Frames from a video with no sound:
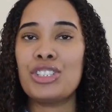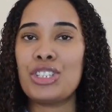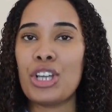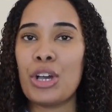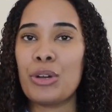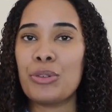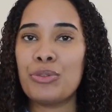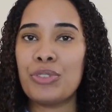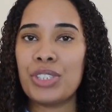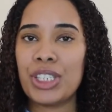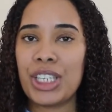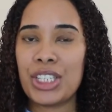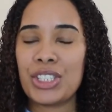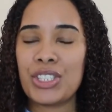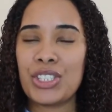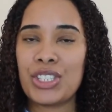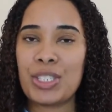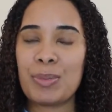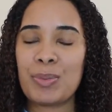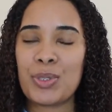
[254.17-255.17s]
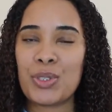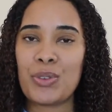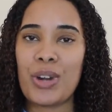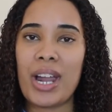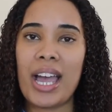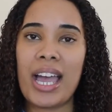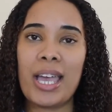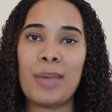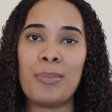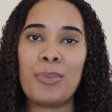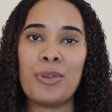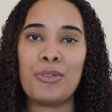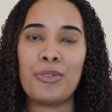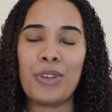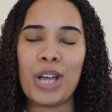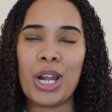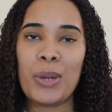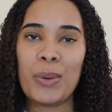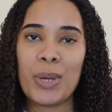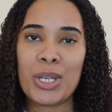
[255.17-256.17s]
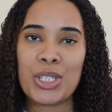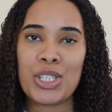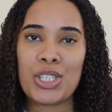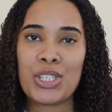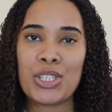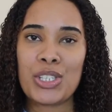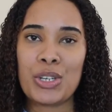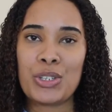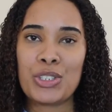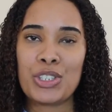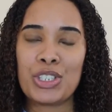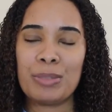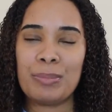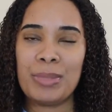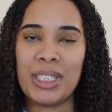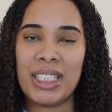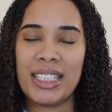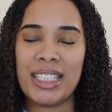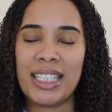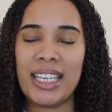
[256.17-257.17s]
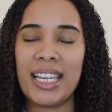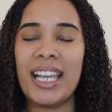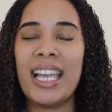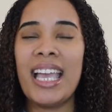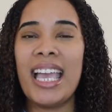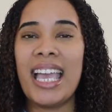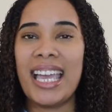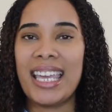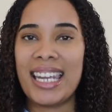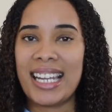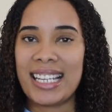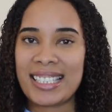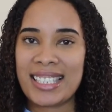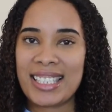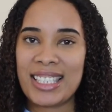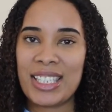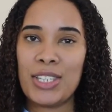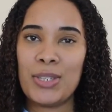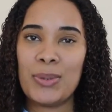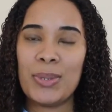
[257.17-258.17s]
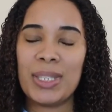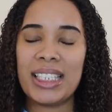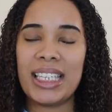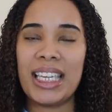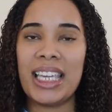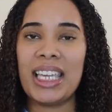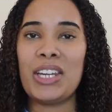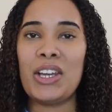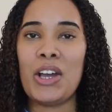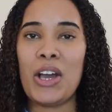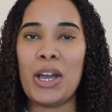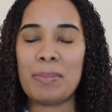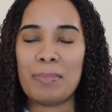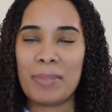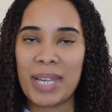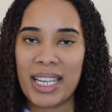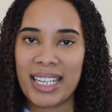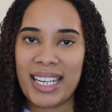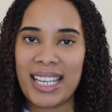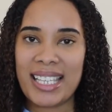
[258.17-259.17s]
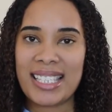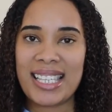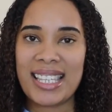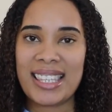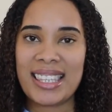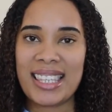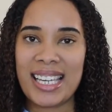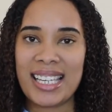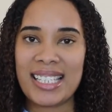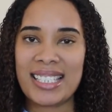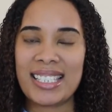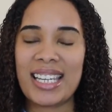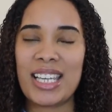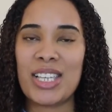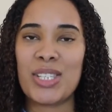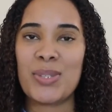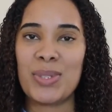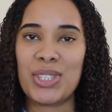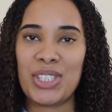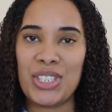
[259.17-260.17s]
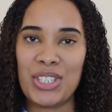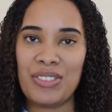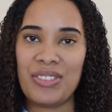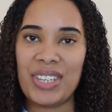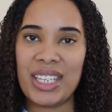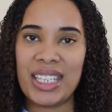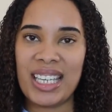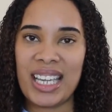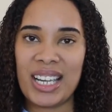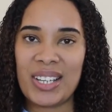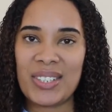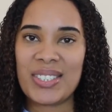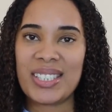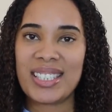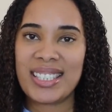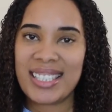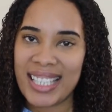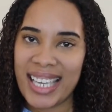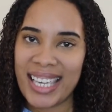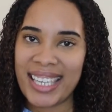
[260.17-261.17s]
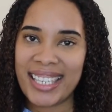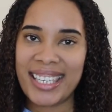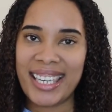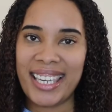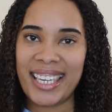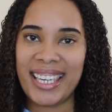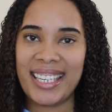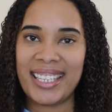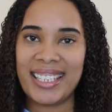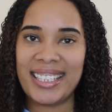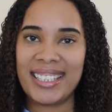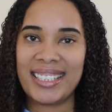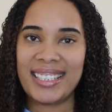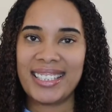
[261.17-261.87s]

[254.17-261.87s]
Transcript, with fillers: Don't forget to subscribe, follow us on social media, and I'll see you again on Mondays and Thursdays with new videos. Take care.